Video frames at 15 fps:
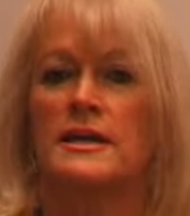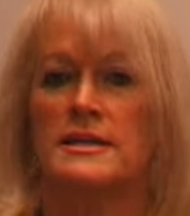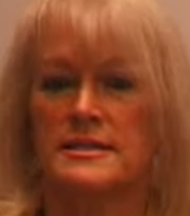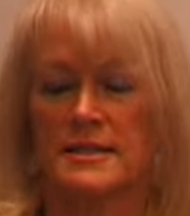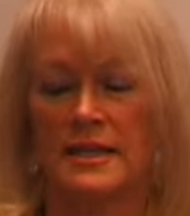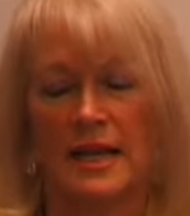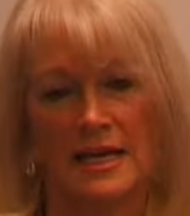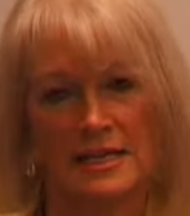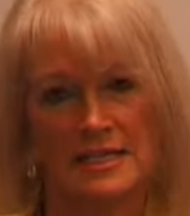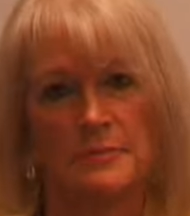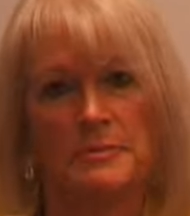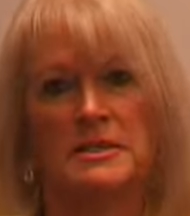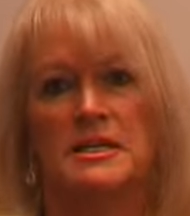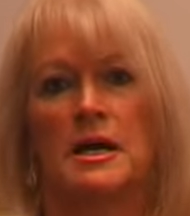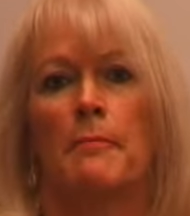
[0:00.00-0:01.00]
it still has
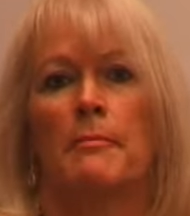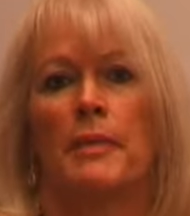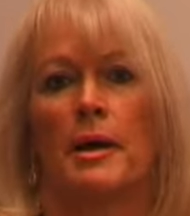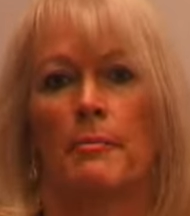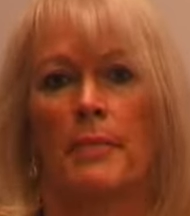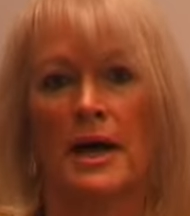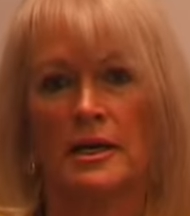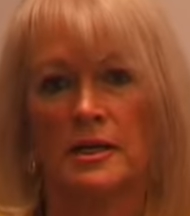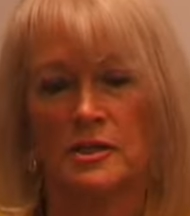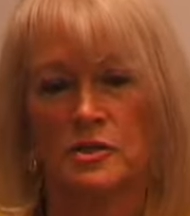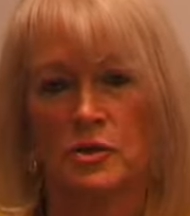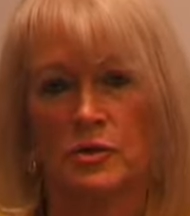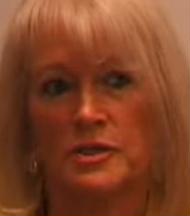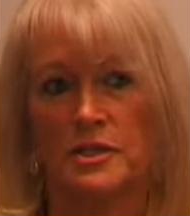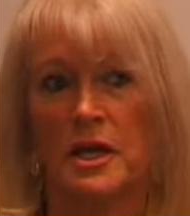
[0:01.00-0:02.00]
to be done by a panel
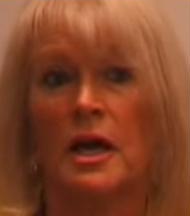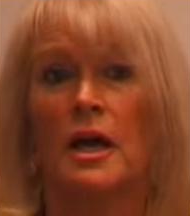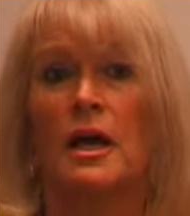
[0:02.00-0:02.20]
doctor.